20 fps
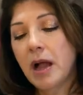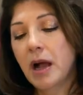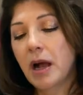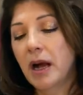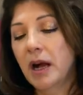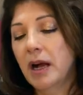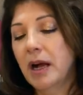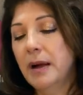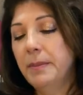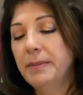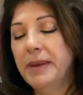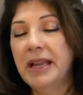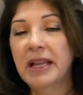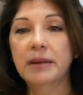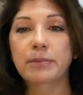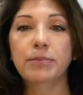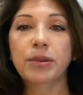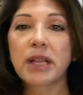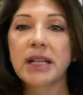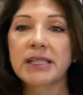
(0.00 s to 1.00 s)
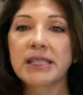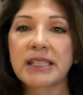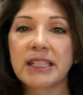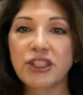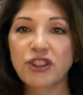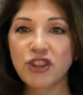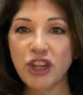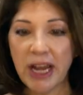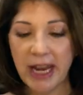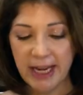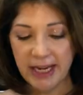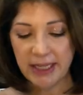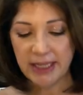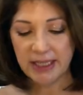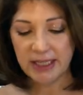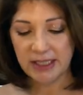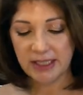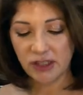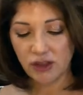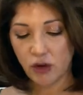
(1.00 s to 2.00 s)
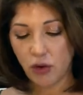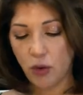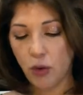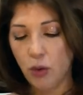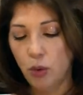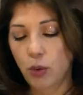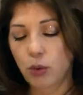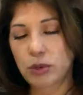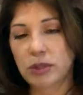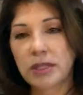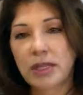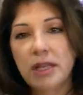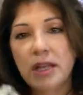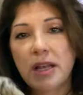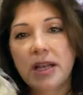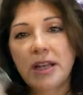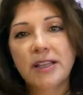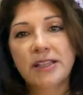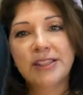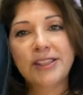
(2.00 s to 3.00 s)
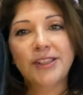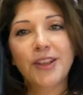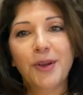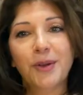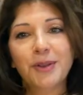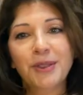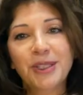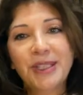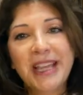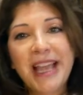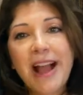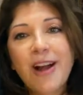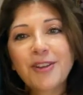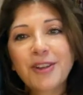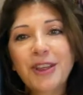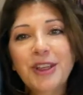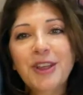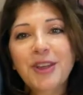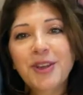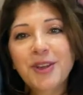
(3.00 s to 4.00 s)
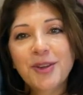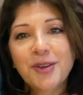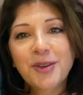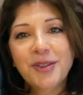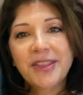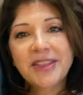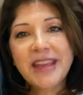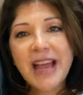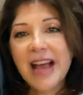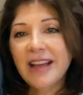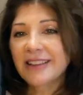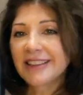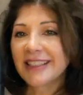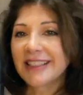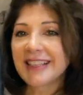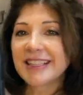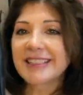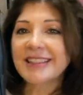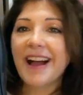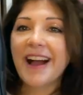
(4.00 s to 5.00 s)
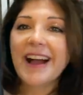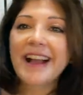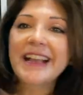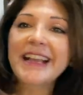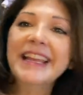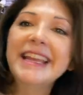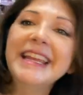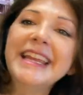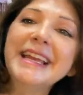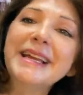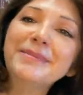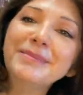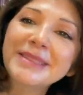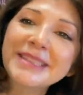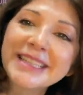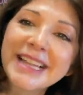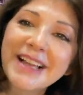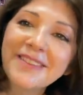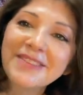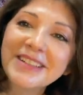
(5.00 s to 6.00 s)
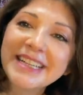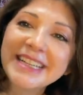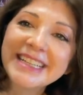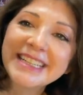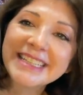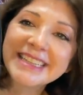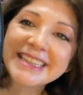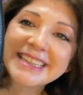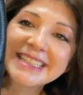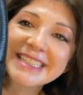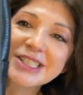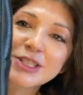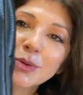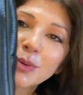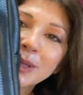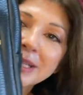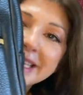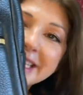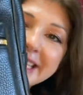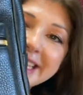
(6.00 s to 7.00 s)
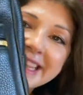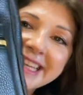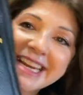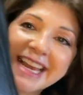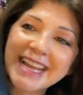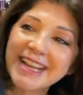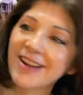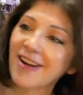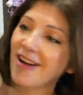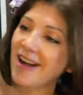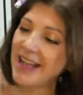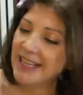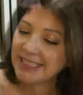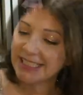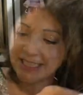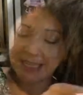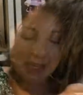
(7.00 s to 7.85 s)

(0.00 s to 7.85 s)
And plus the chain is cold. So look how cute that looks. I am loving the Twilly that I got.